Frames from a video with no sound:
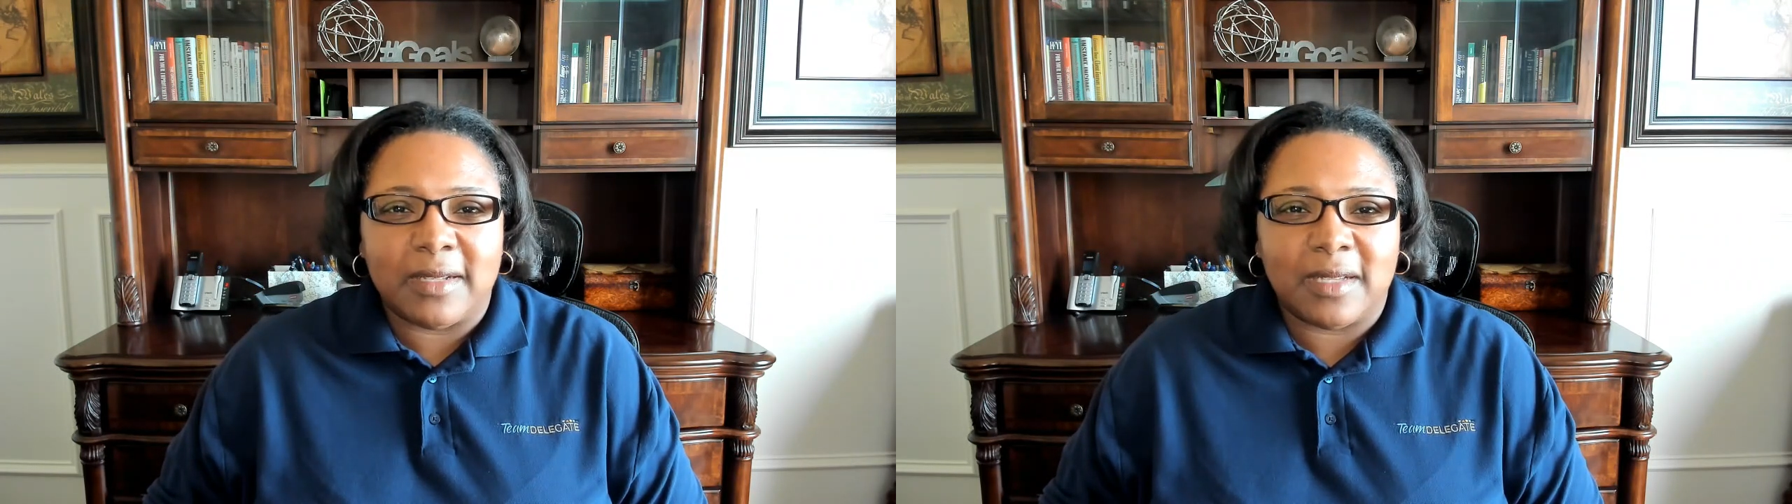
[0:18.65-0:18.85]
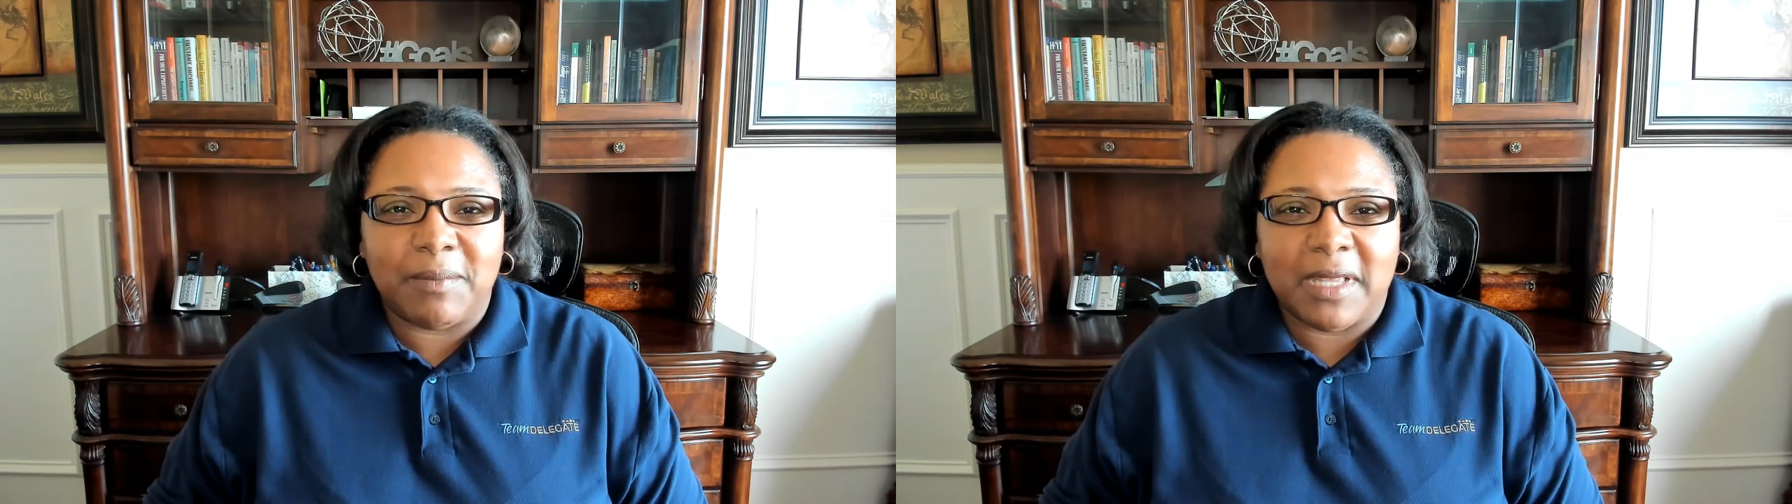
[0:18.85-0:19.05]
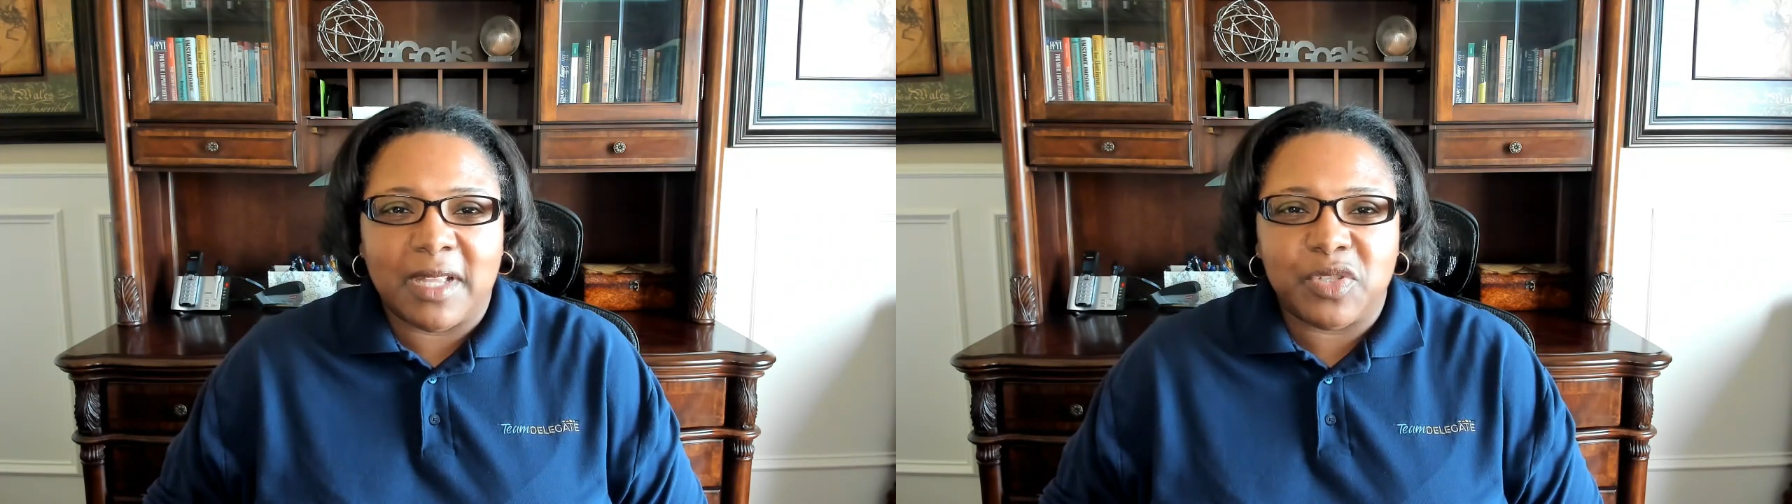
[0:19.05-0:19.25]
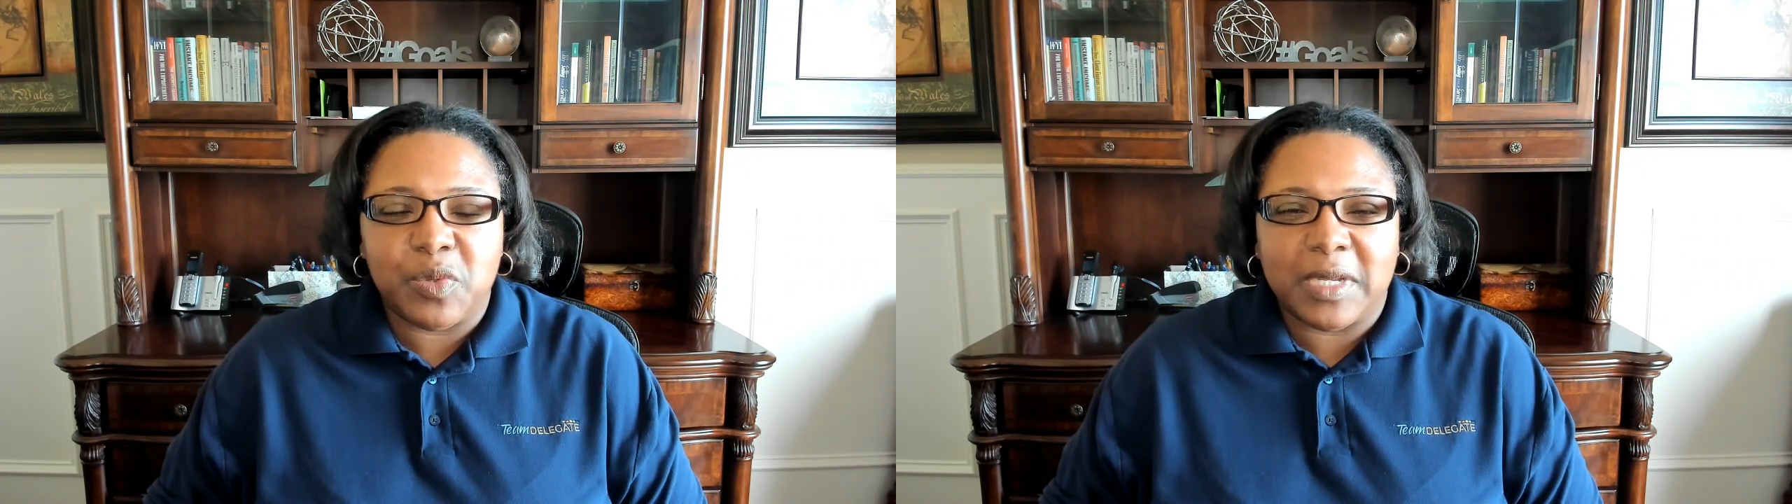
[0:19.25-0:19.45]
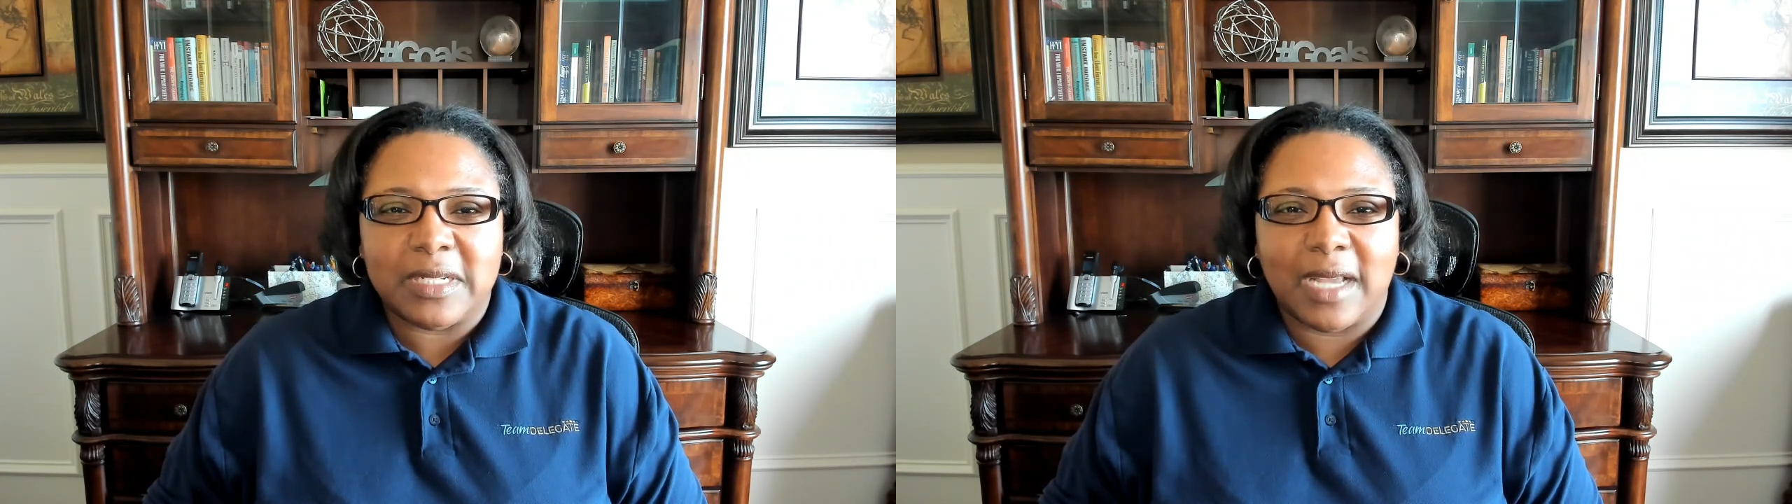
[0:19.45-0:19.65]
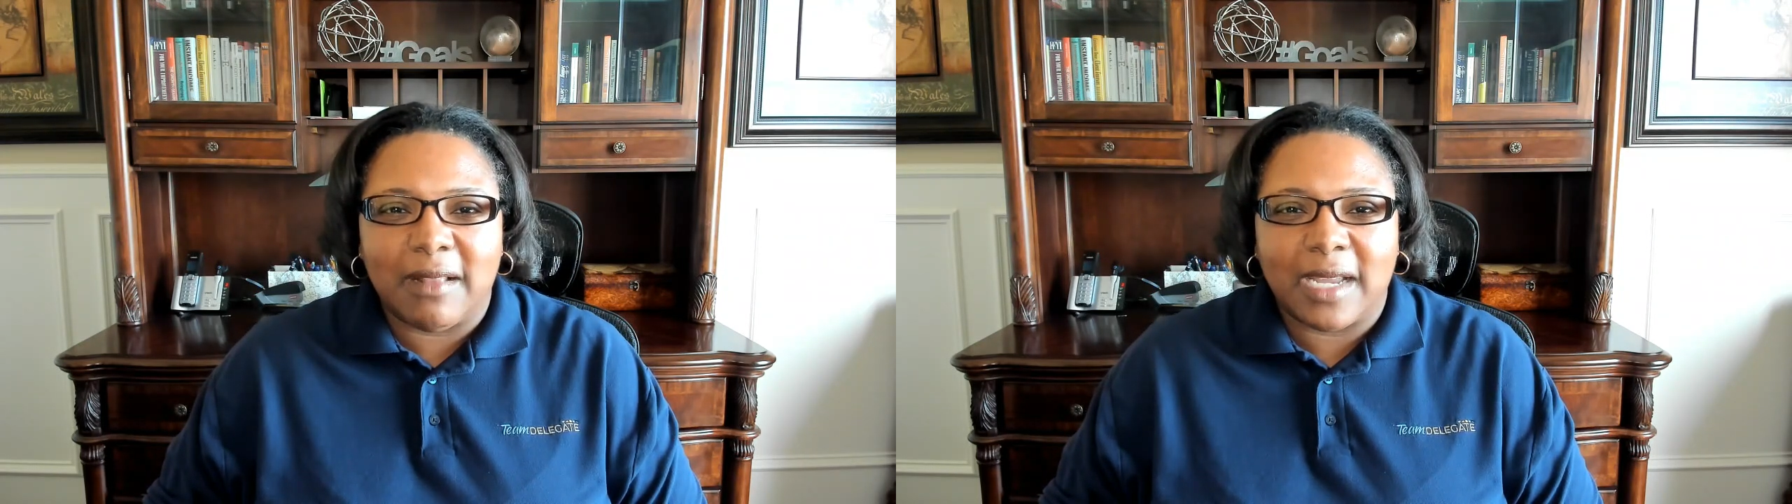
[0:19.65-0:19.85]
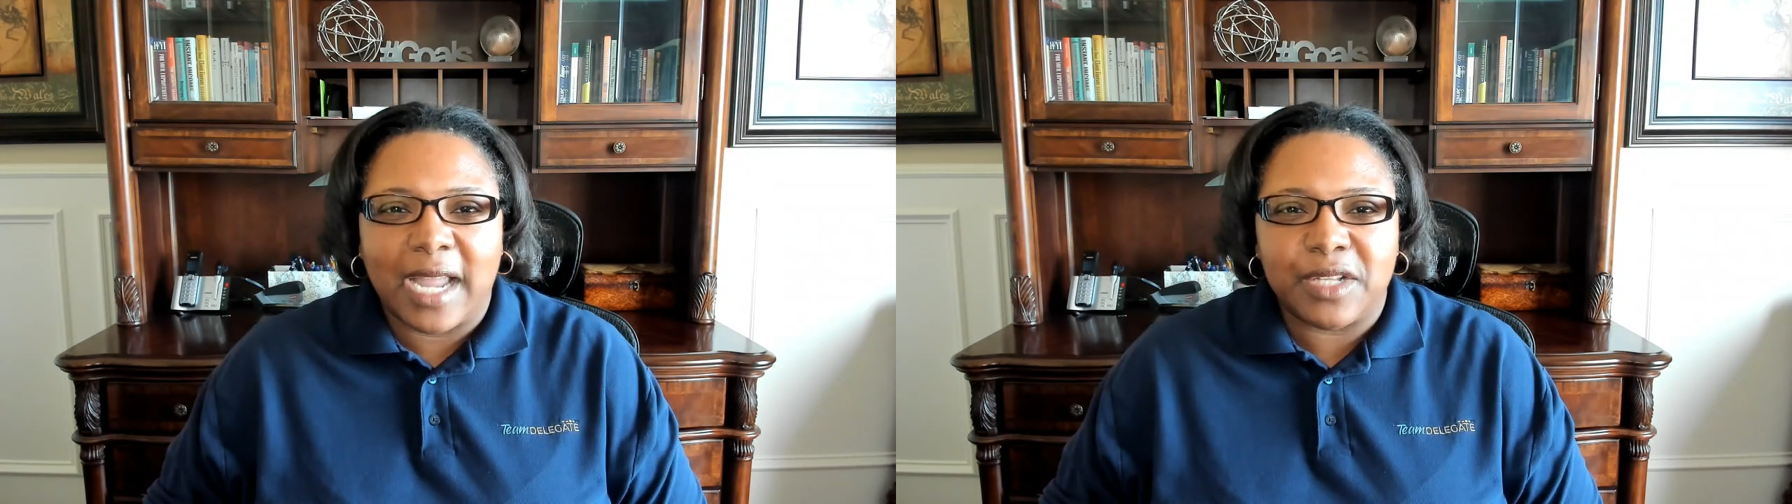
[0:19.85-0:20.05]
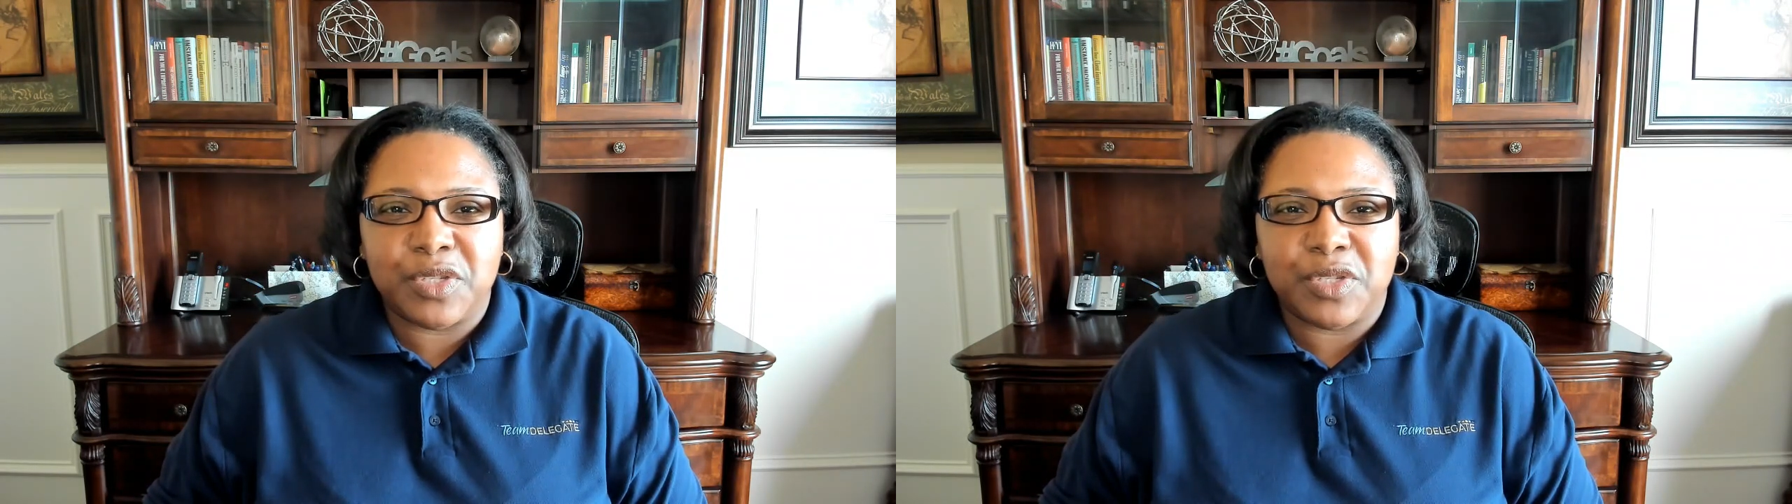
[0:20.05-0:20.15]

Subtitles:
something that you could delegate